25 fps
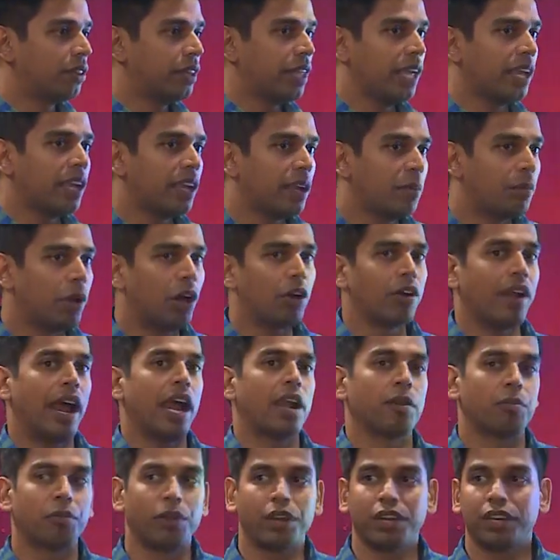think about
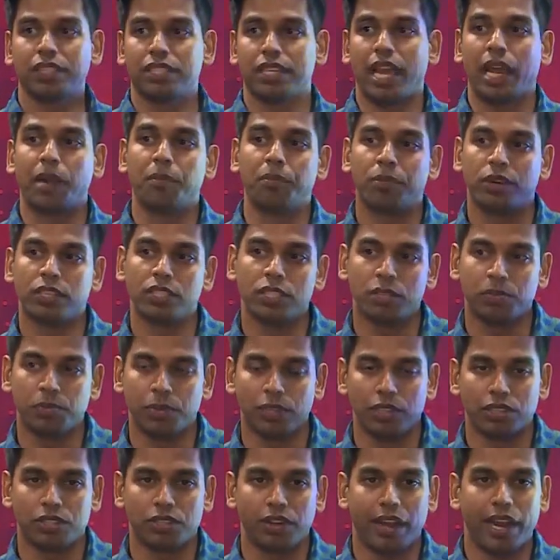atomic design
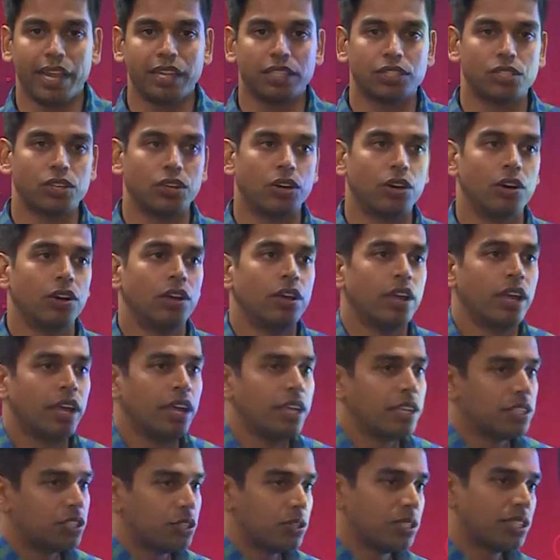principles, right? So
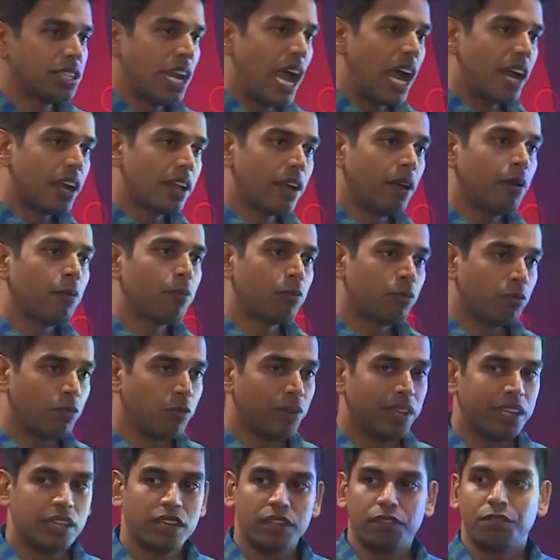you start off
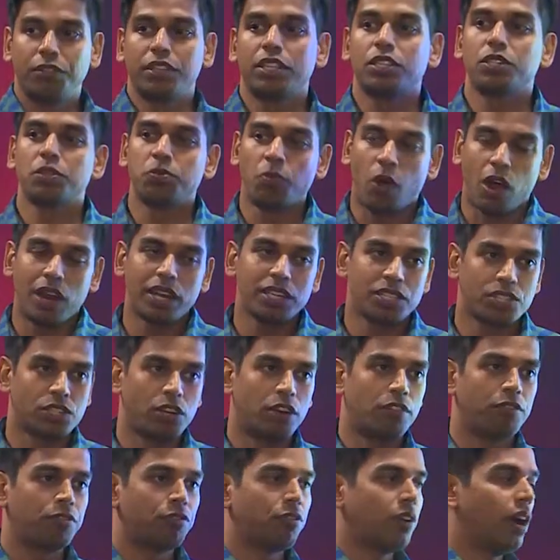with the smallest
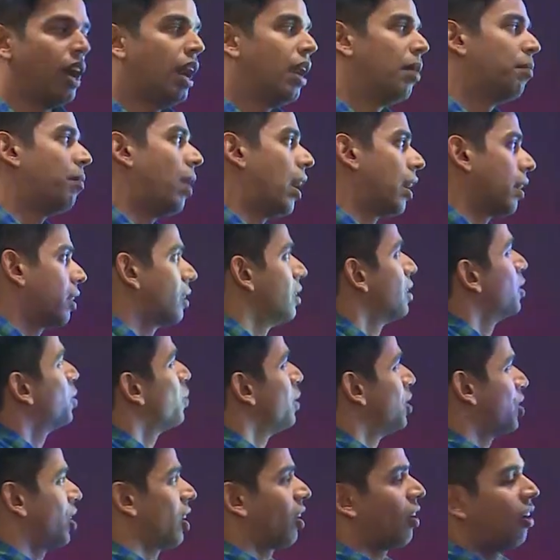of particles,
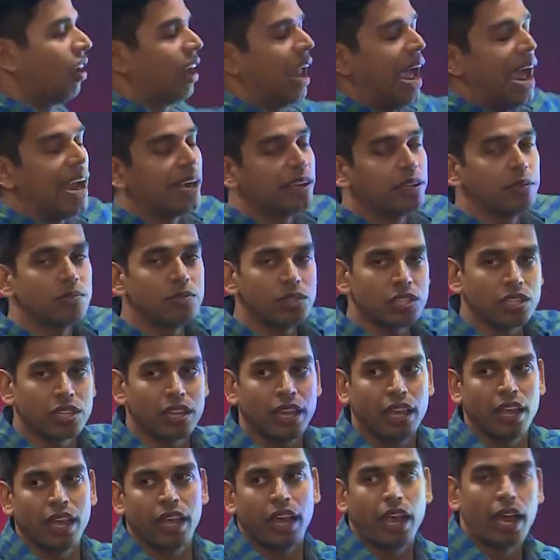which are called atoms.
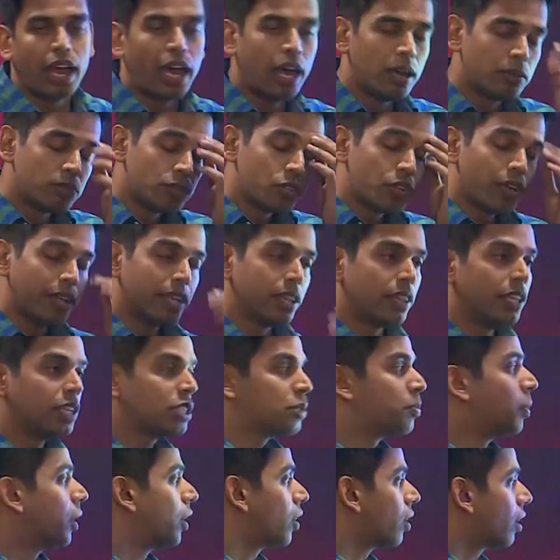So in
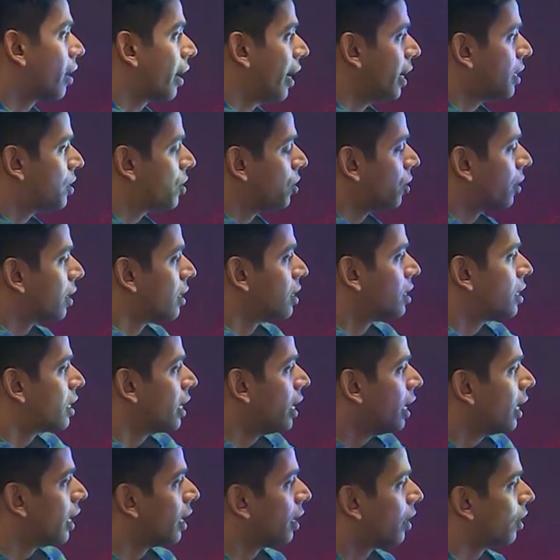this particular case, you can
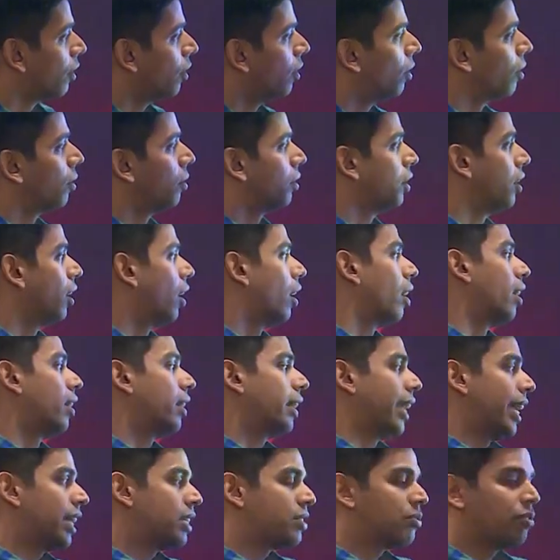see your
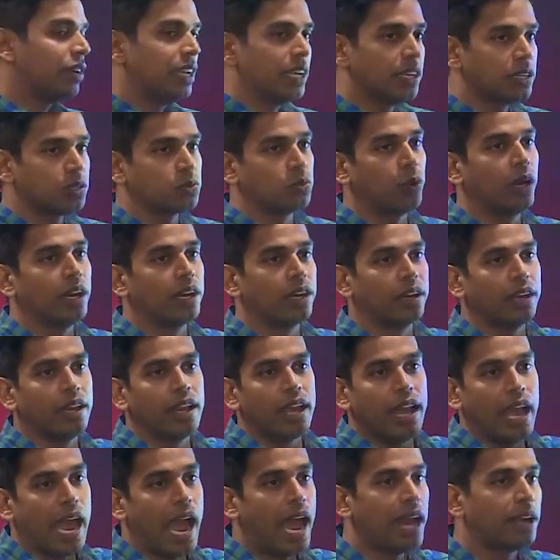text field is one
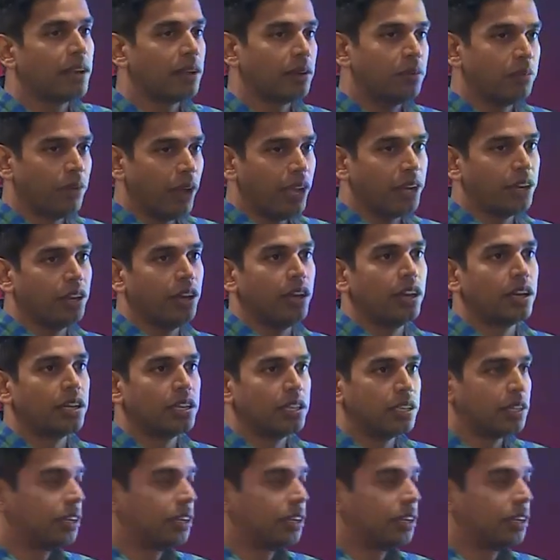atom, and your